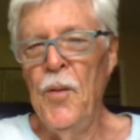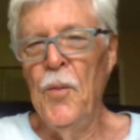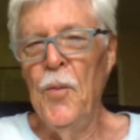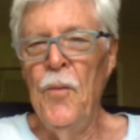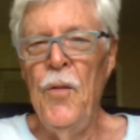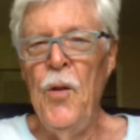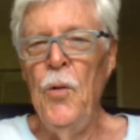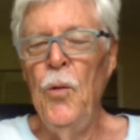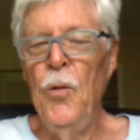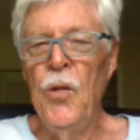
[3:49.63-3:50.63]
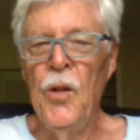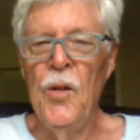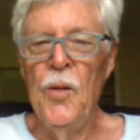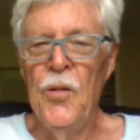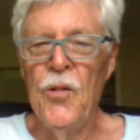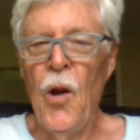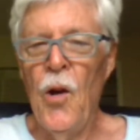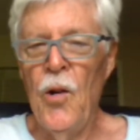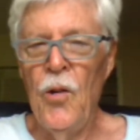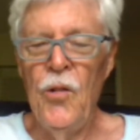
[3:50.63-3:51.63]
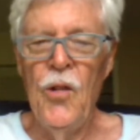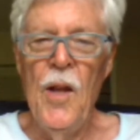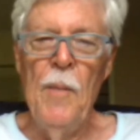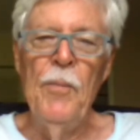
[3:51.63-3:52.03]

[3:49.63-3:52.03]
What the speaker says: reviews and stars